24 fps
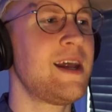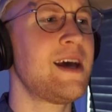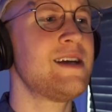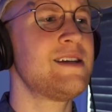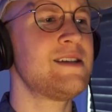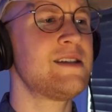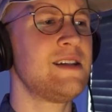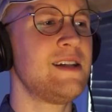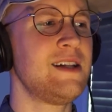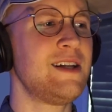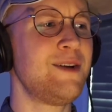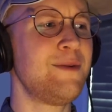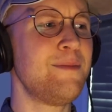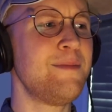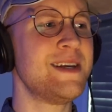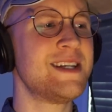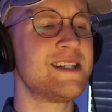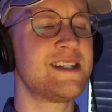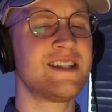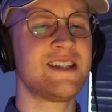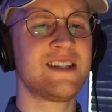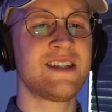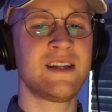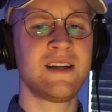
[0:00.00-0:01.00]
It's going to be a
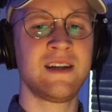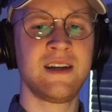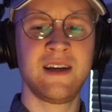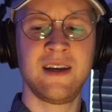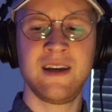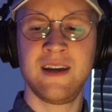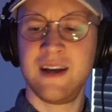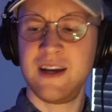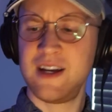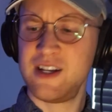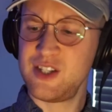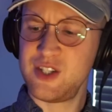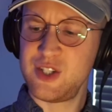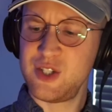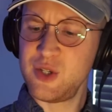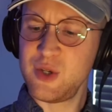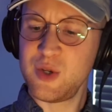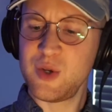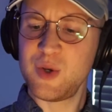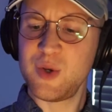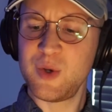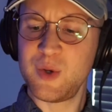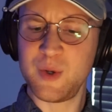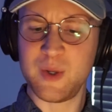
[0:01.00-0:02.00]
nice little mist.
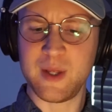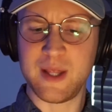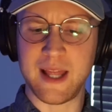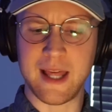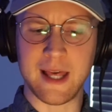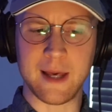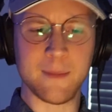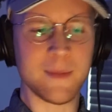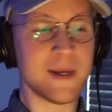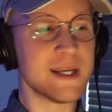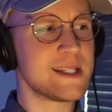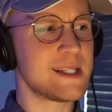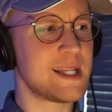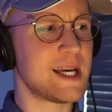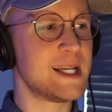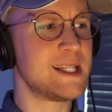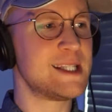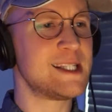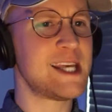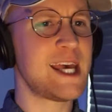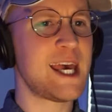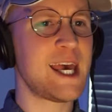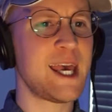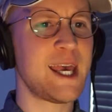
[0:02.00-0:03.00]
A
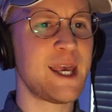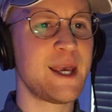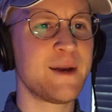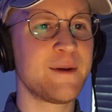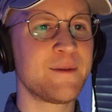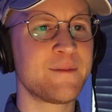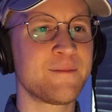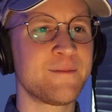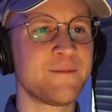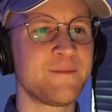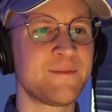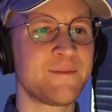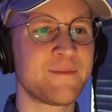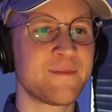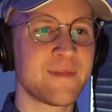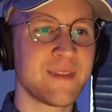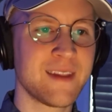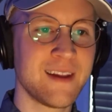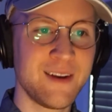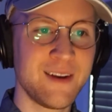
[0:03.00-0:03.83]
soothing mist, I'd say.